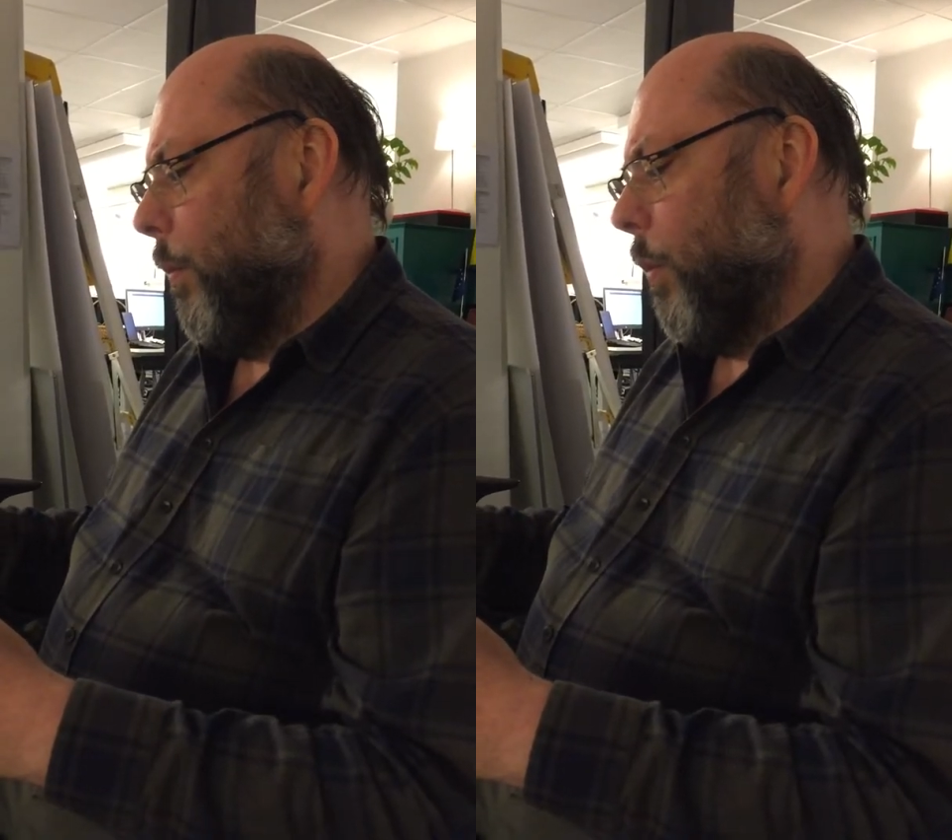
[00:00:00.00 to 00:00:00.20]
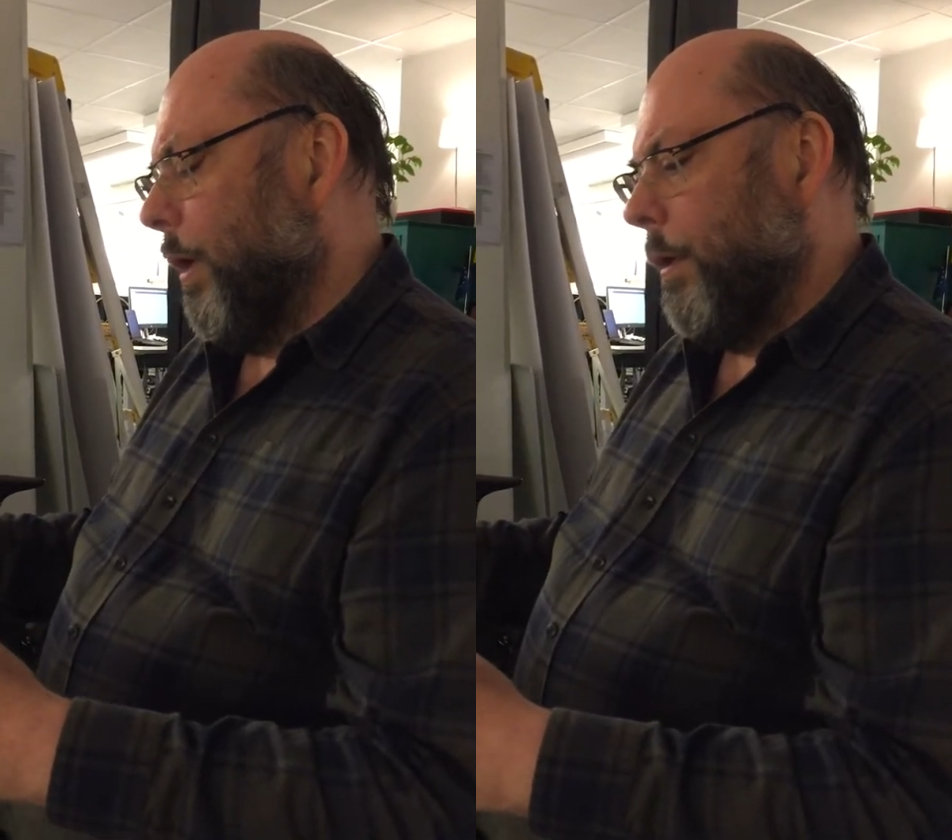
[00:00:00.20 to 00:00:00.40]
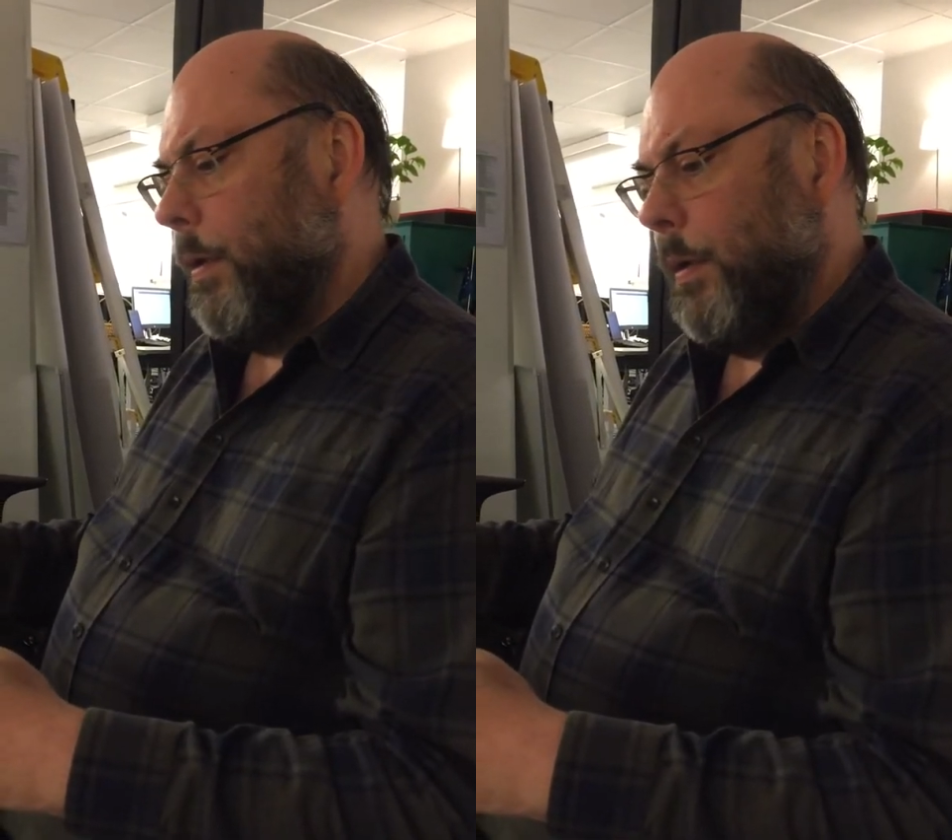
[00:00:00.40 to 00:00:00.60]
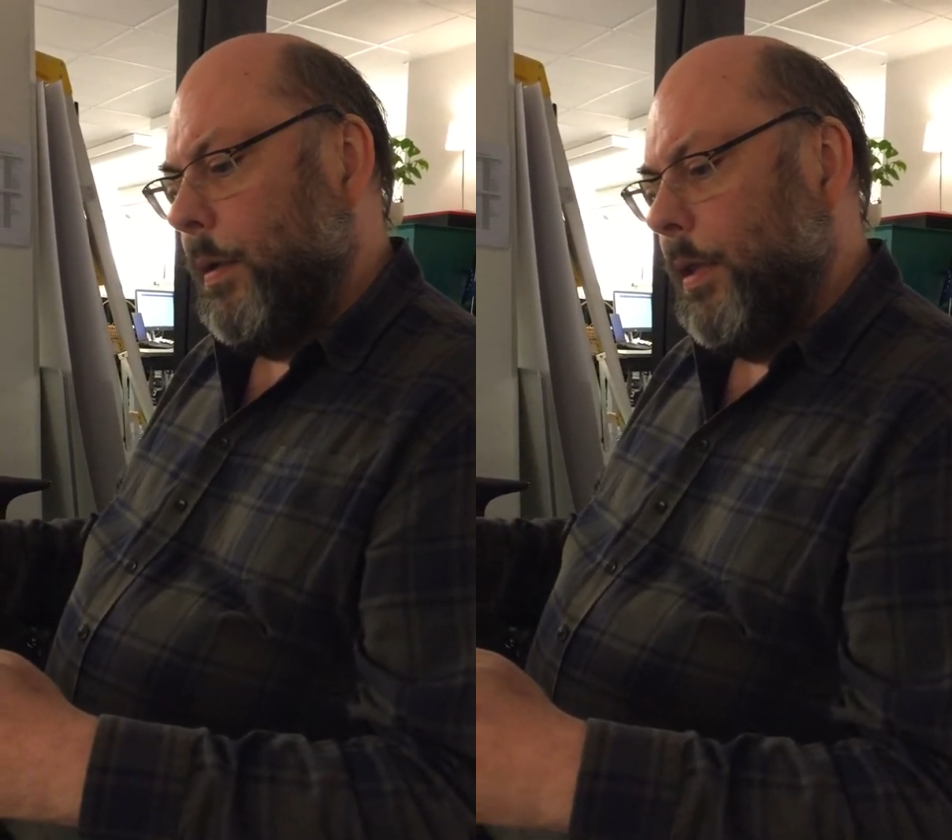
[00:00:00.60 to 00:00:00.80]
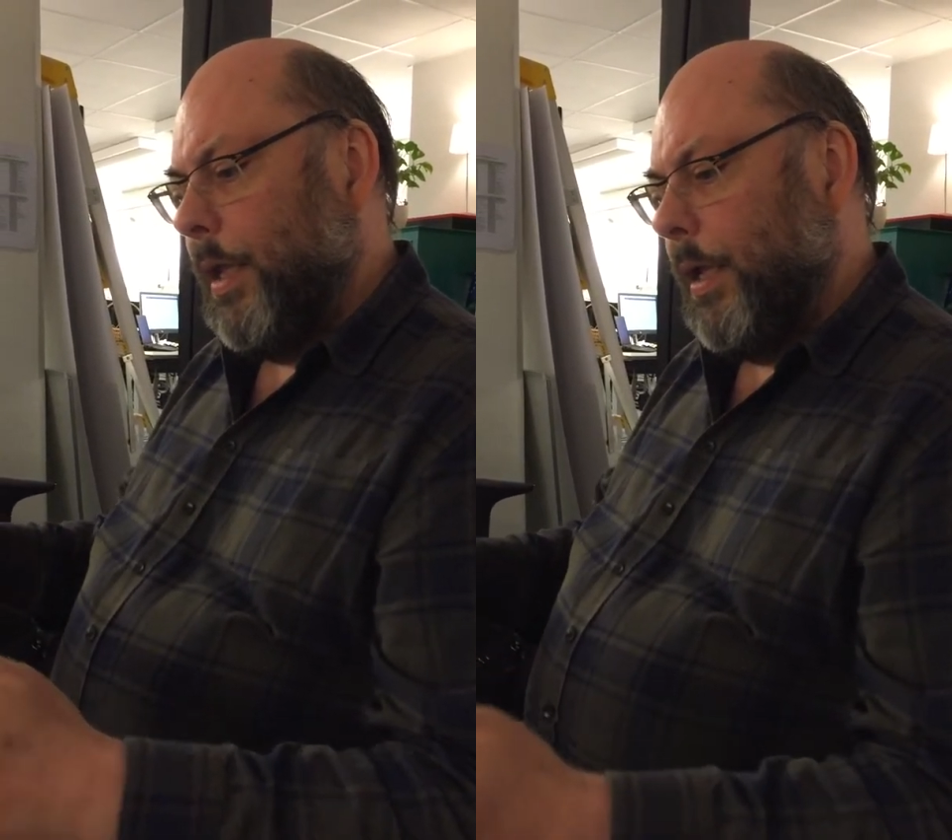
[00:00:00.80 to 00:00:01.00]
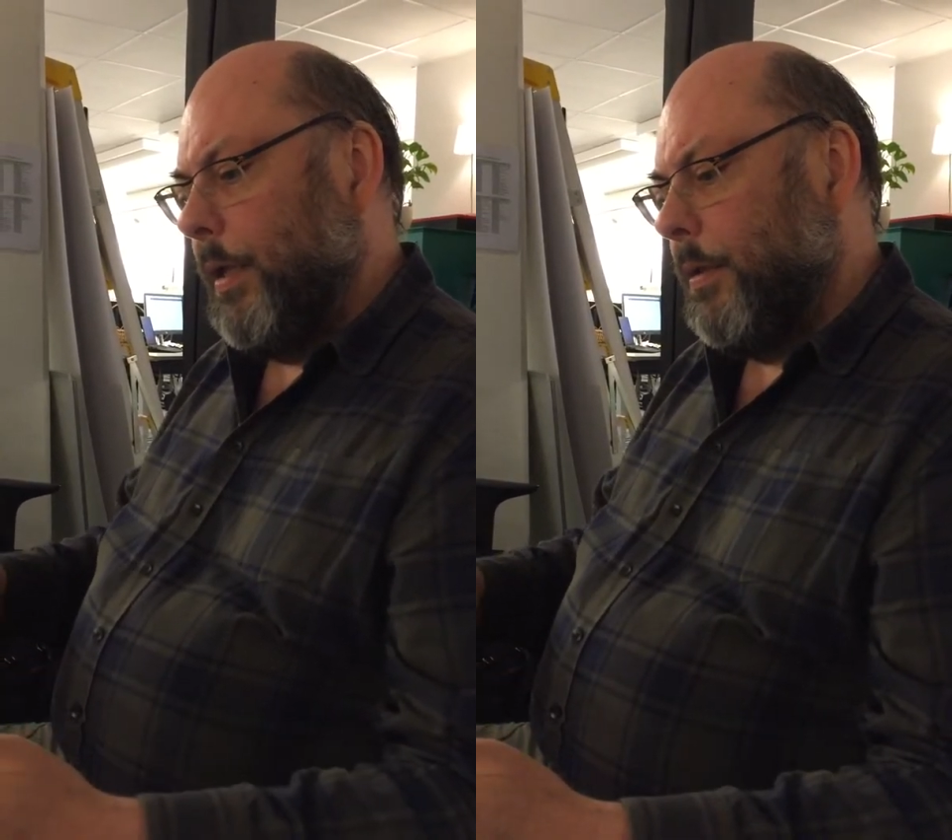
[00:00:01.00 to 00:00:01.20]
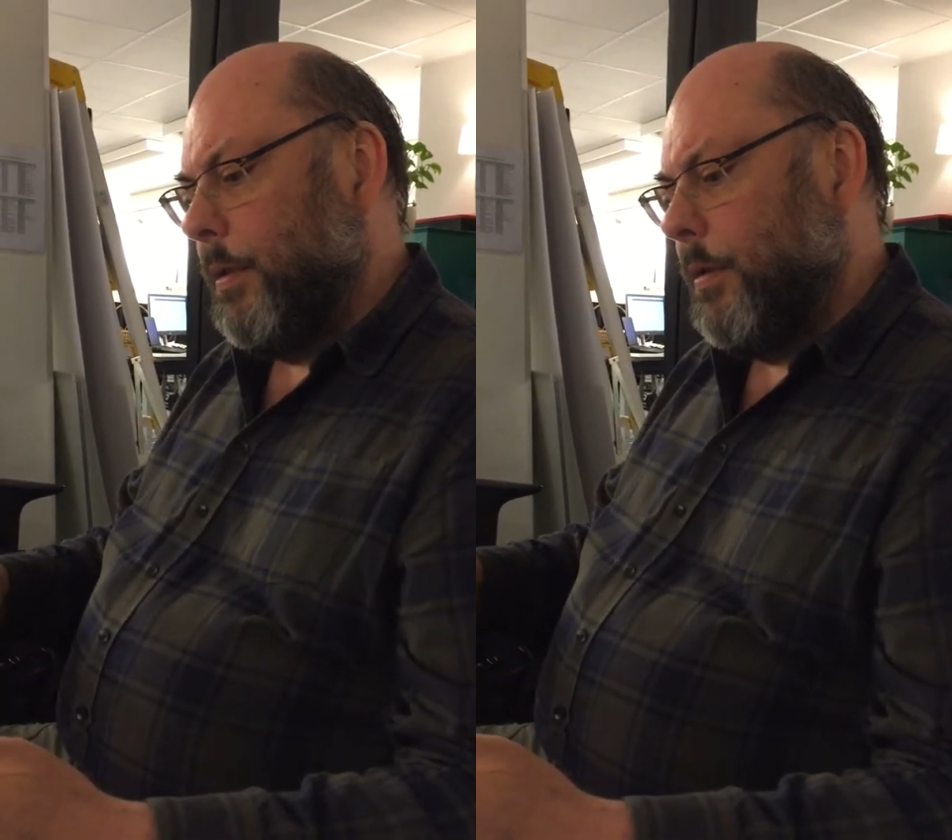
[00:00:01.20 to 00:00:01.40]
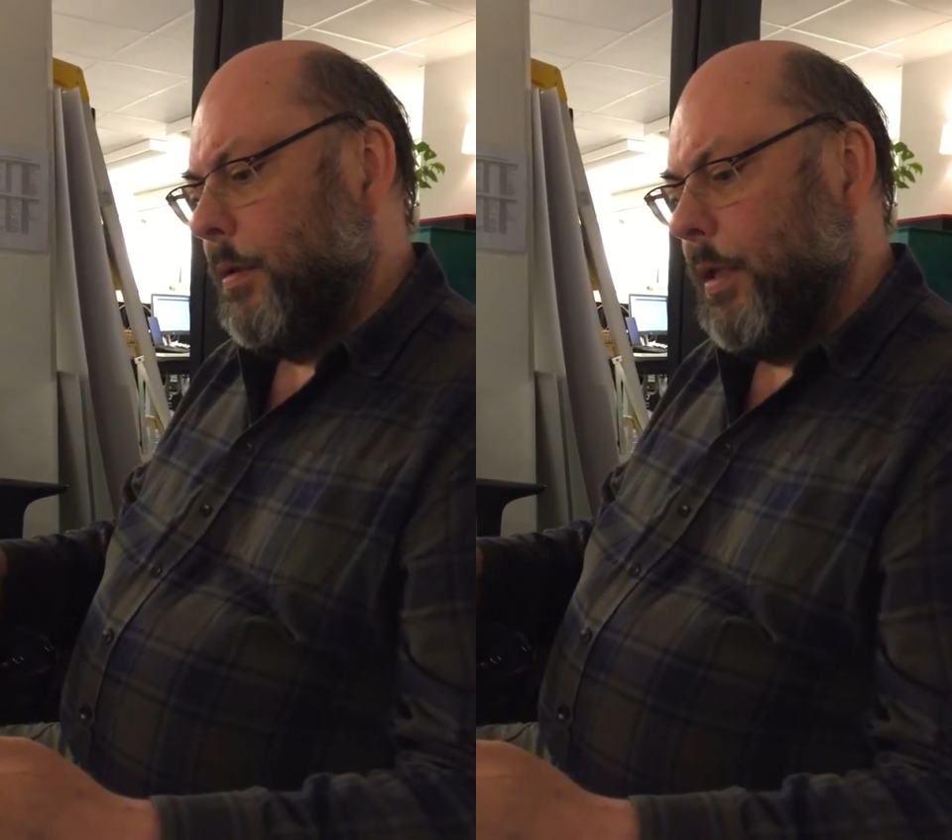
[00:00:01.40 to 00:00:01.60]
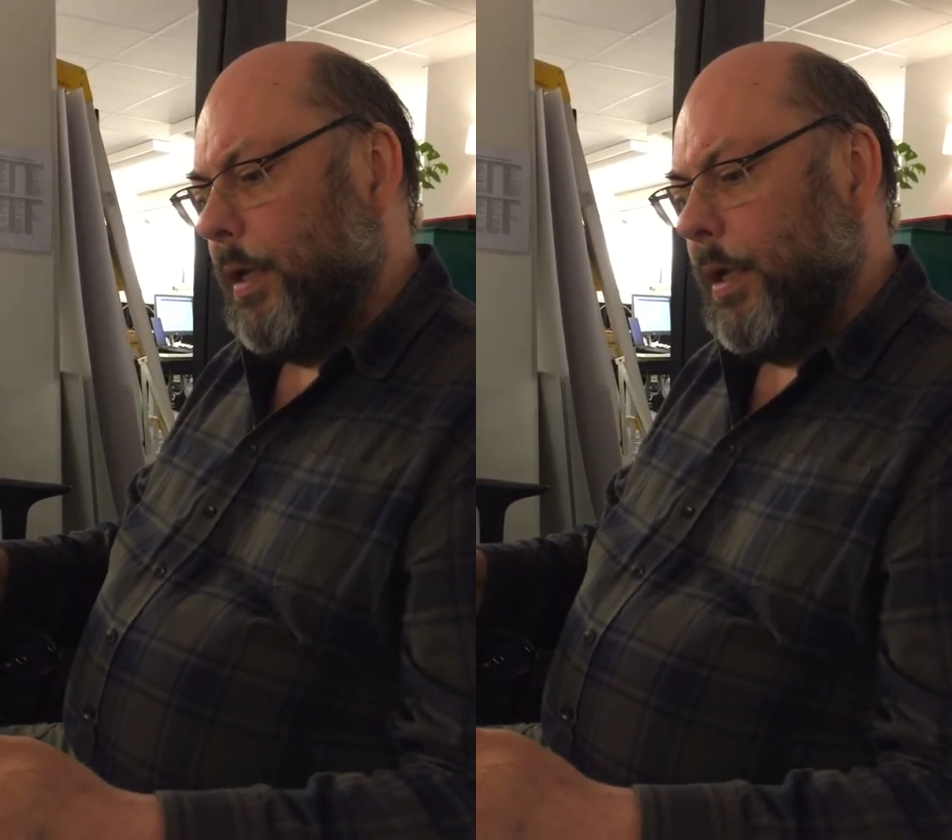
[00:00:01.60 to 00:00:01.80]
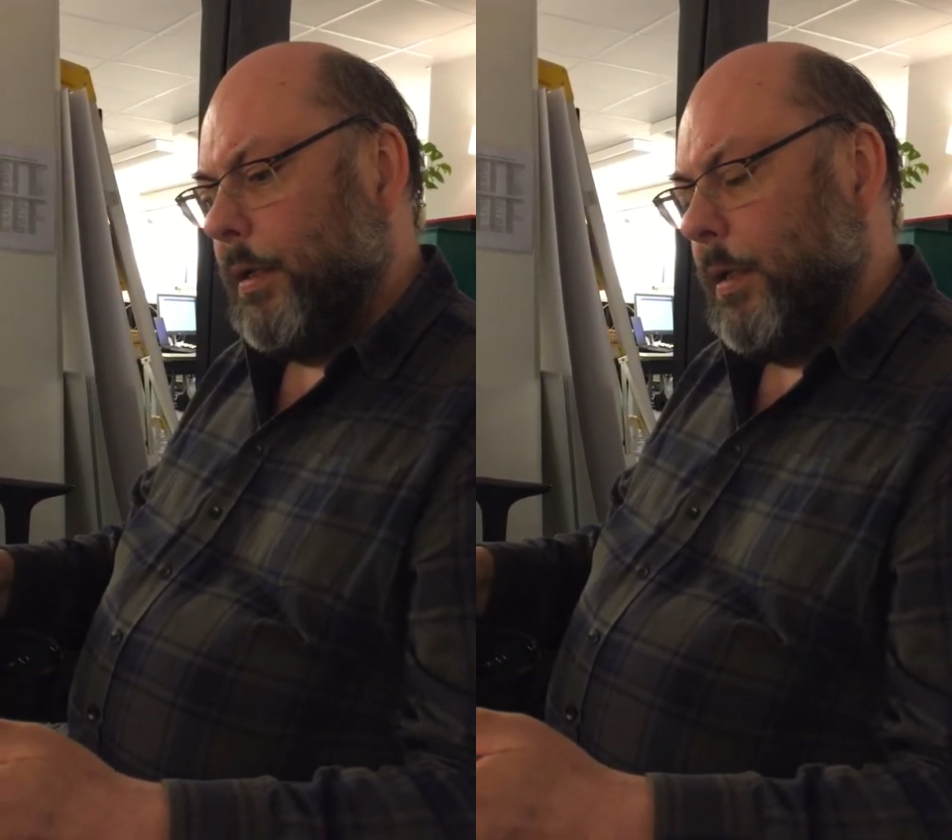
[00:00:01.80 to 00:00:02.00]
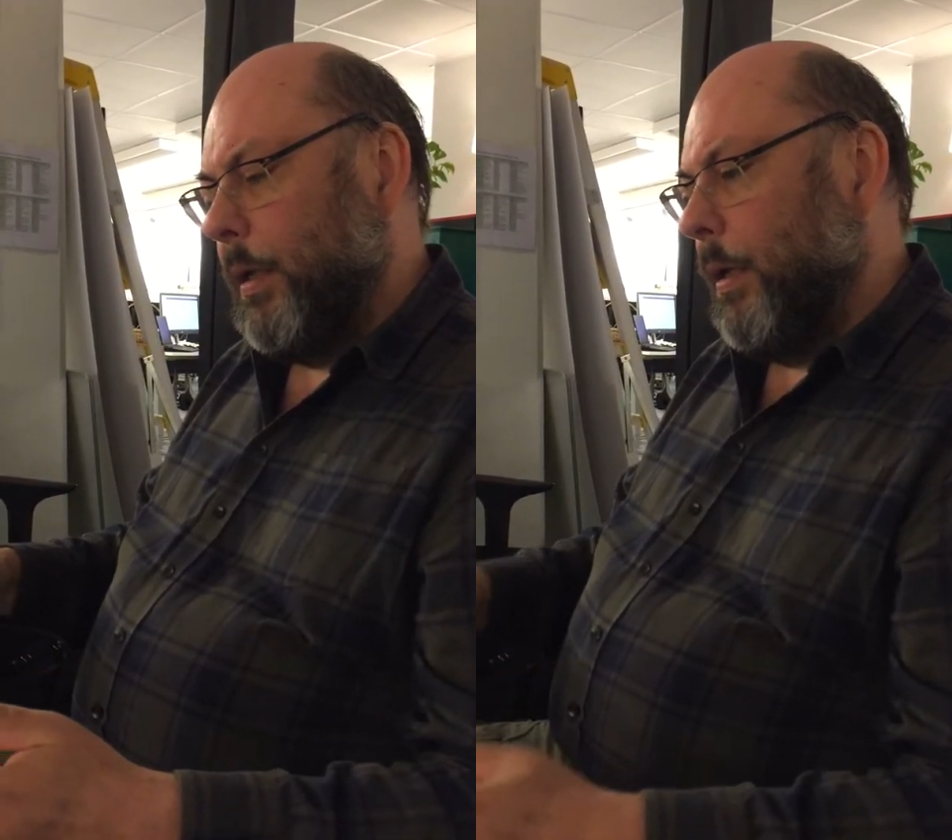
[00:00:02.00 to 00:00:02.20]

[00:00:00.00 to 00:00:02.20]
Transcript: one thing is that I